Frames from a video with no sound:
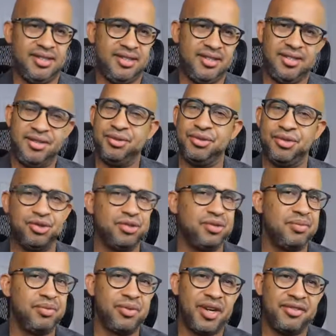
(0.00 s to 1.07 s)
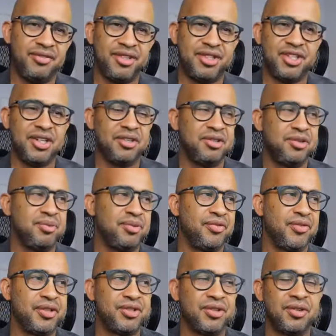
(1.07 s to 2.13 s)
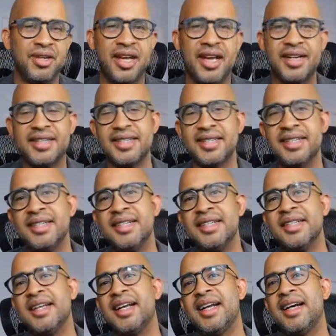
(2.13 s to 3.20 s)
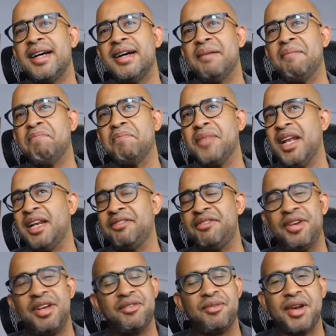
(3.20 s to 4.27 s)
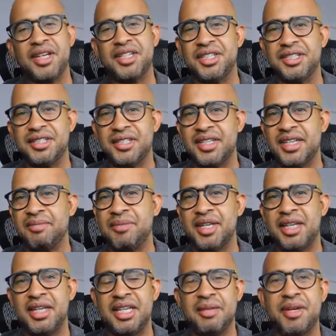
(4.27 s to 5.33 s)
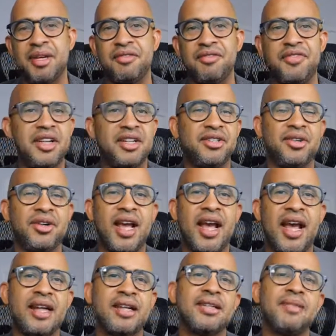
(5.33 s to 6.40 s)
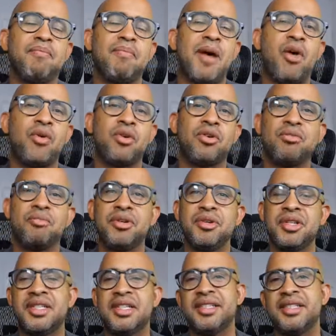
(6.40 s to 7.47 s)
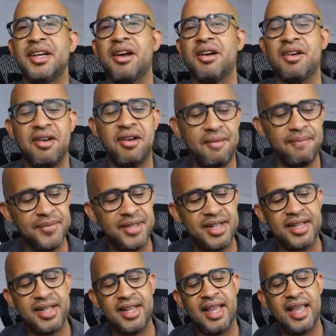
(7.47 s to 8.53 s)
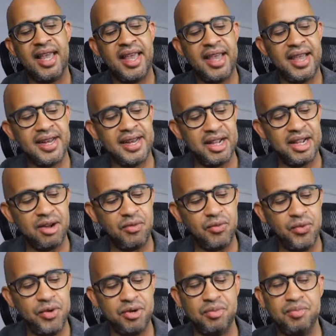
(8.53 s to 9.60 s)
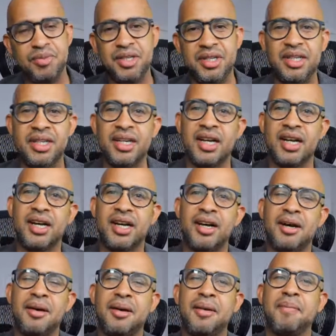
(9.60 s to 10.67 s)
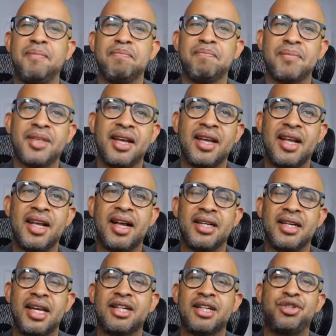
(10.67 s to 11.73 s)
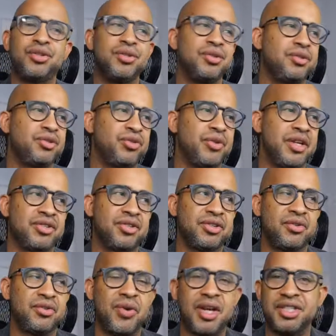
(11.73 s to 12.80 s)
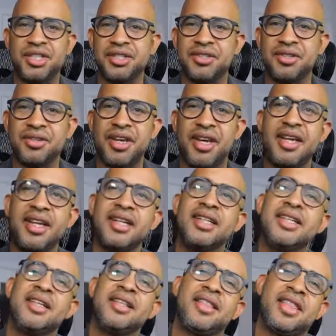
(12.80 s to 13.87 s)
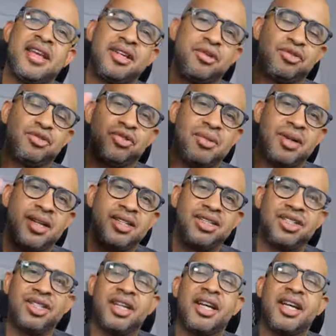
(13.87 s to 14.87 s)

YouTube, whatever channel you prefer to connect. And if you have questions, send me an email, victor@powercommunity.com, and we'll be glad to answer your questions. Okay. Thank you so much.